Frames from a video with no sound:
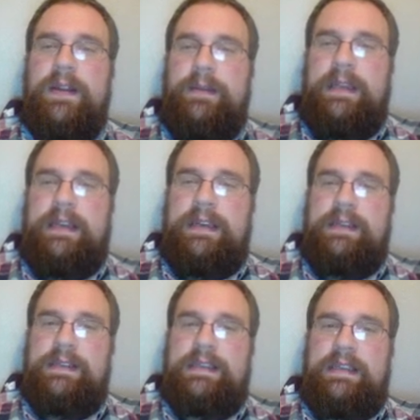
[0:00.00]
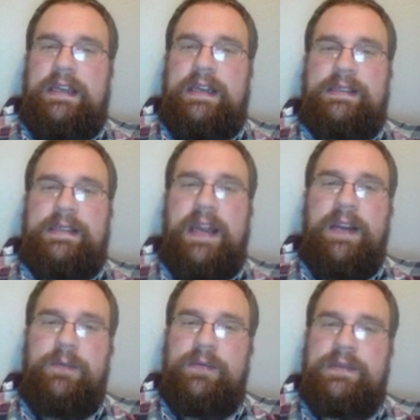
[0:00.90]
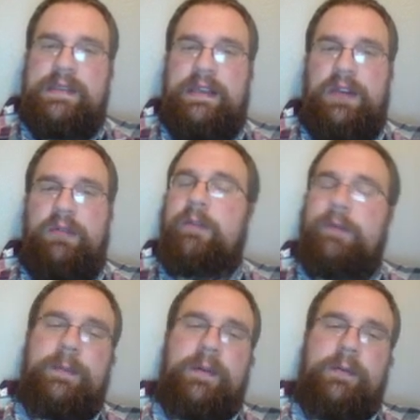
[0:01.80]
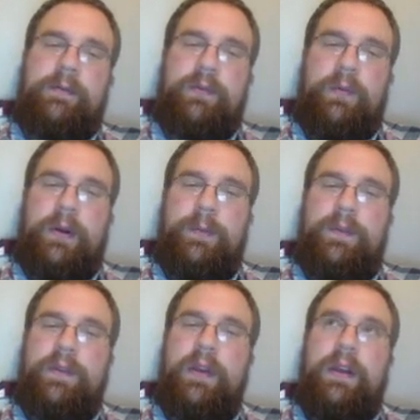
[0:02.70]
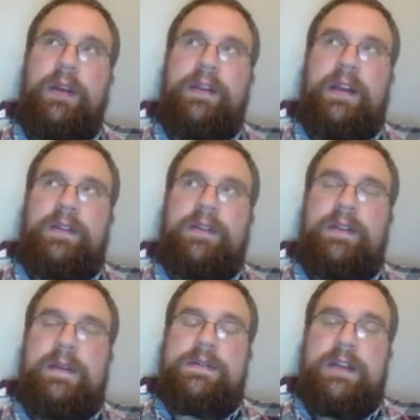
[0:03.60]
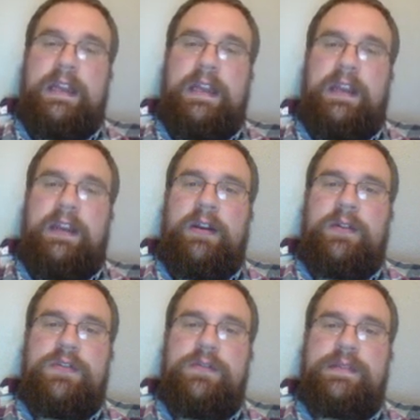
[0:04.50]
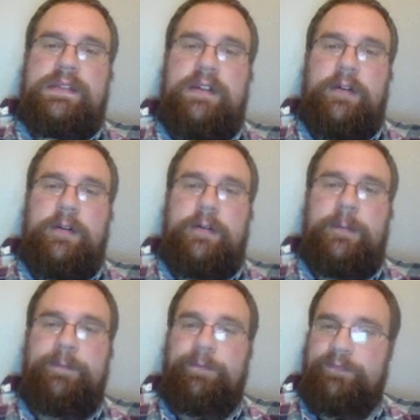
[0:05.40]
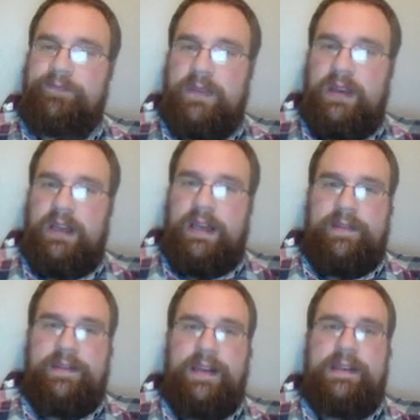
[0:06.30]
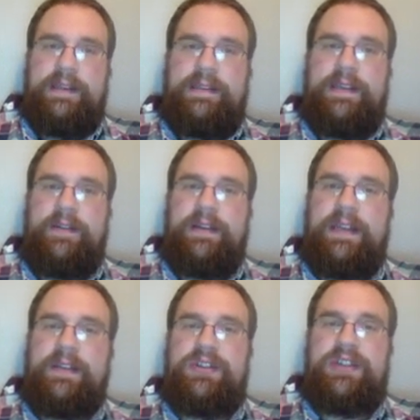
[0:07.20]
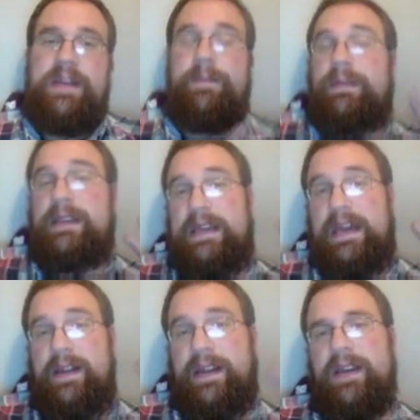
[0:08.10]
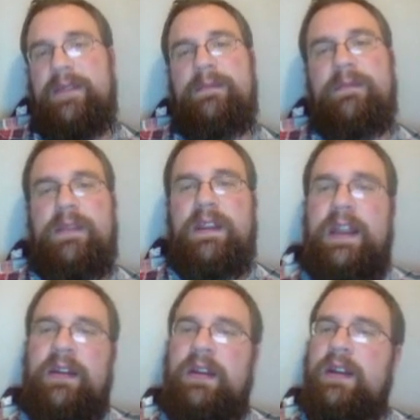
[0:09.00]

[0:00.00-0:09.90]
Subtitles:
because it has nine wounds in the unit of Ripper Swarms that also deep strike in and our troops. So I think the Tyranid cheap battalion thing,